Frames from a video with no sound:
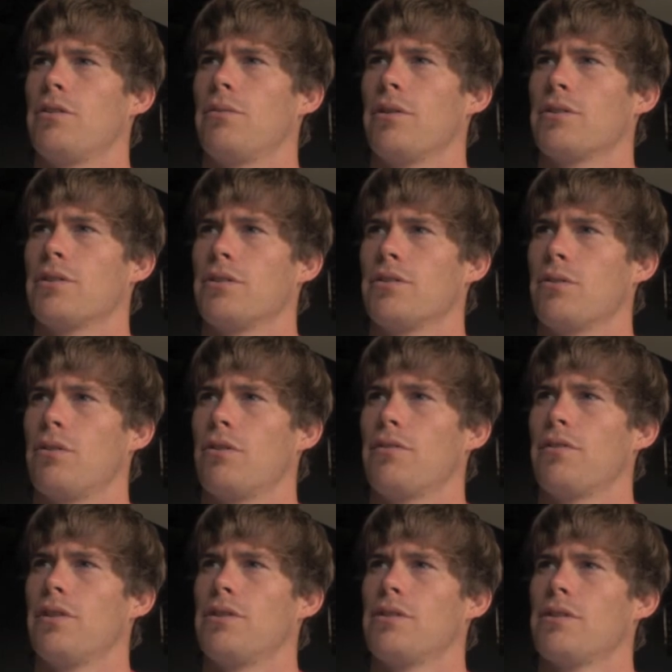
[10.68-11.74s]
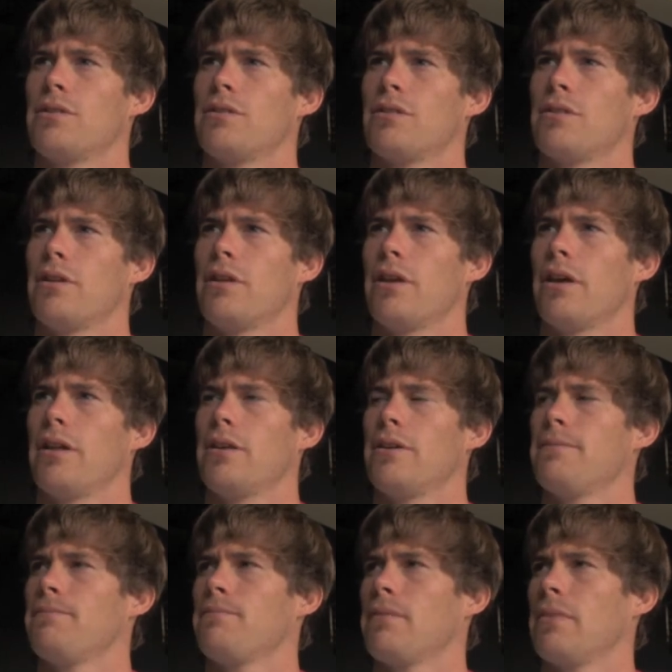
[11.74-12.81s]
Teresa's orphanages in
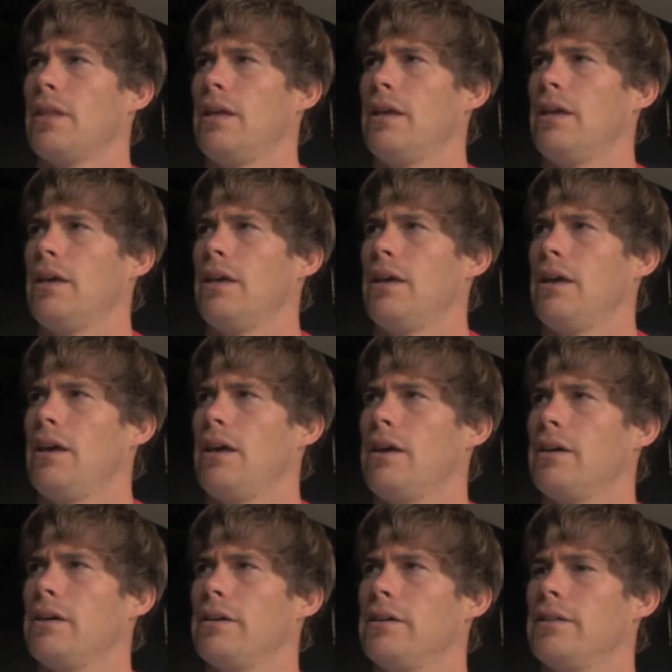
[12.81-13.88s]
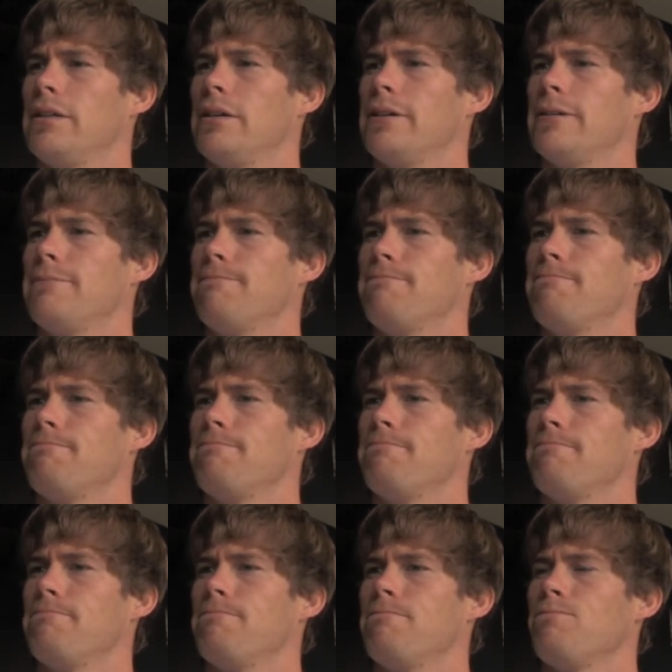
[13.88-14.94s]
Haiti, and
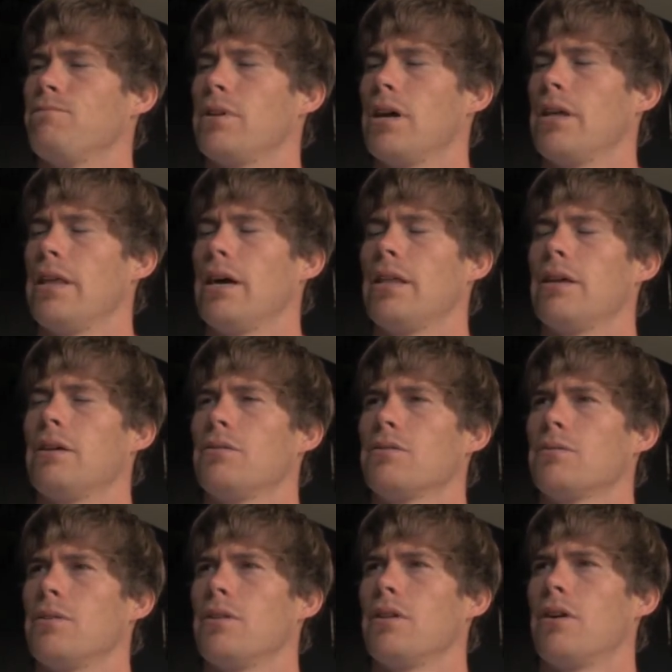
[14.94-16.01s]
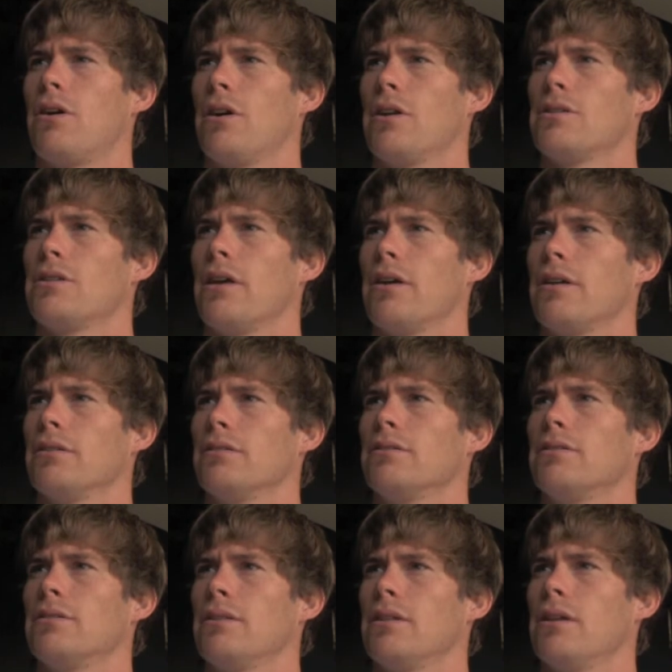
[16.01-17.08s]
uh, yeah, that that was one of the hardest
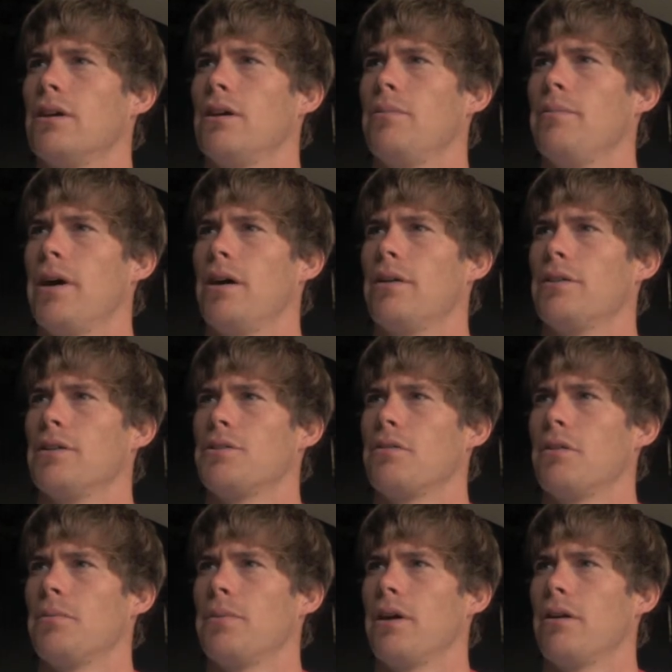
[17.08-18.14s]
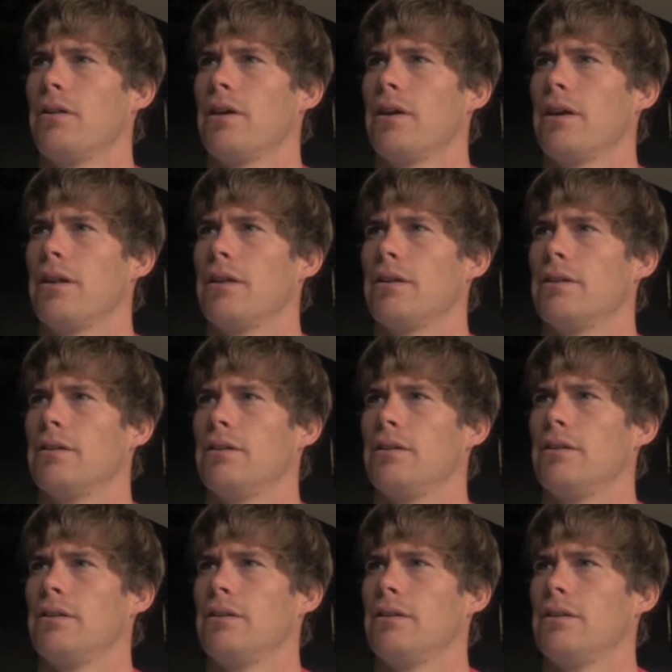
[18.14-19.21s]
things uh, about the trip down to Haiti.
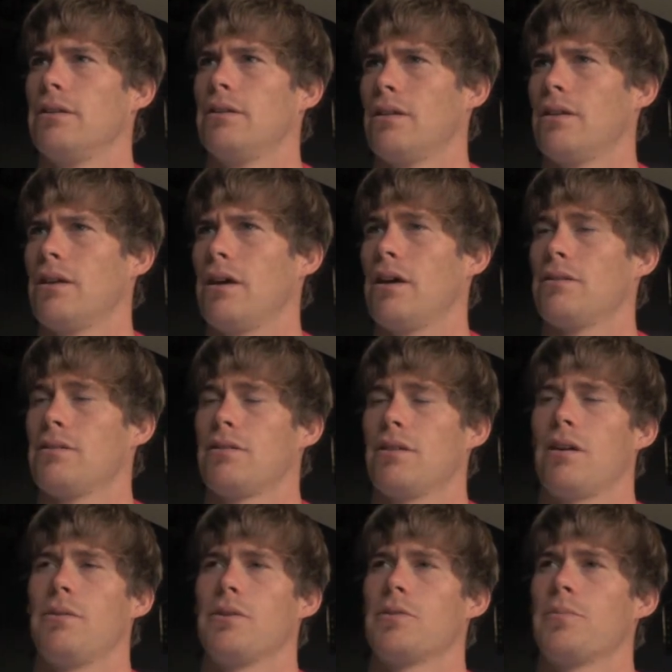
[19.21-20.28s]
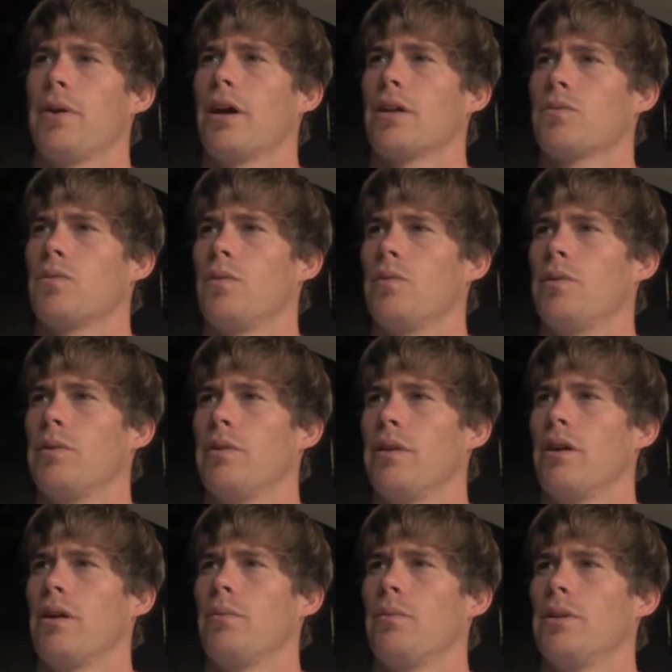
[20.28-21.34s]
As a sign of respect, when we were
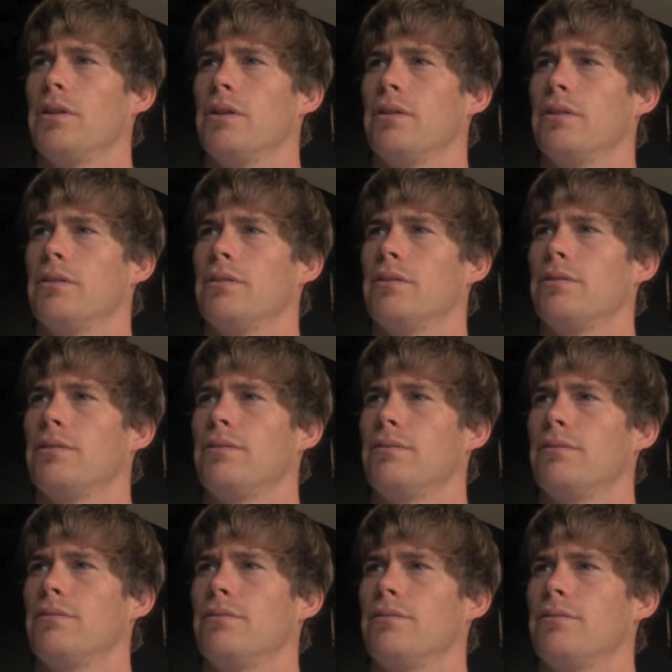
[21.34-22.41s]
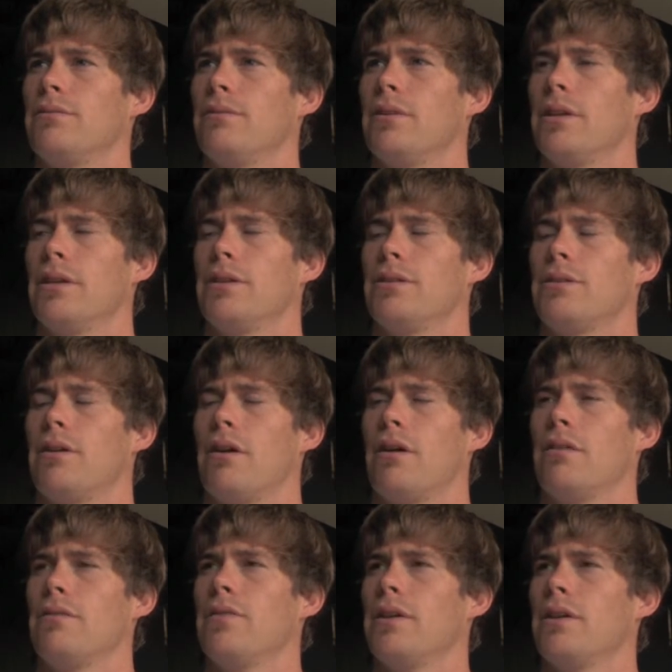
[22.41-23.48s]
there, we didn't we didn't turn
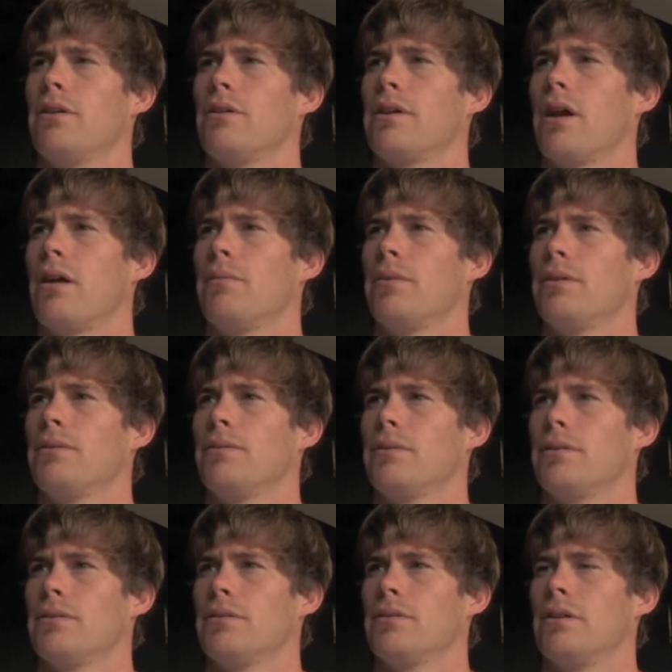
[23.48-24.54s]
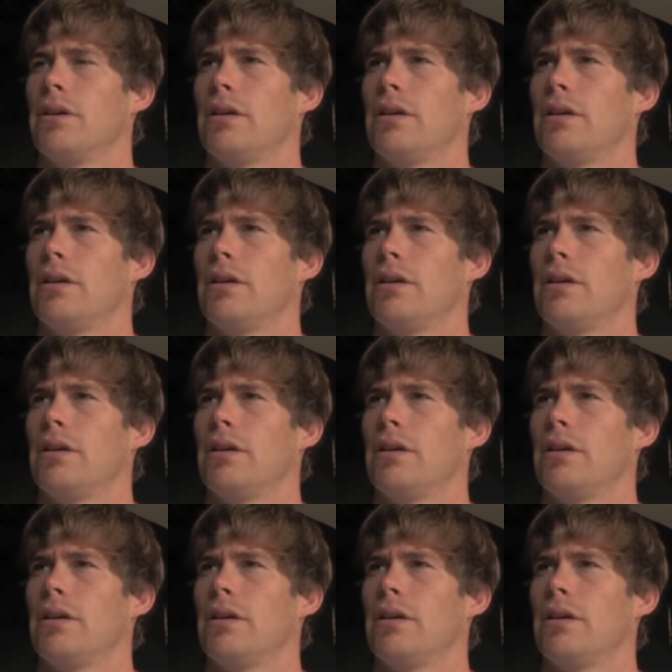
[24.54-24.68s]
on the video camera. It was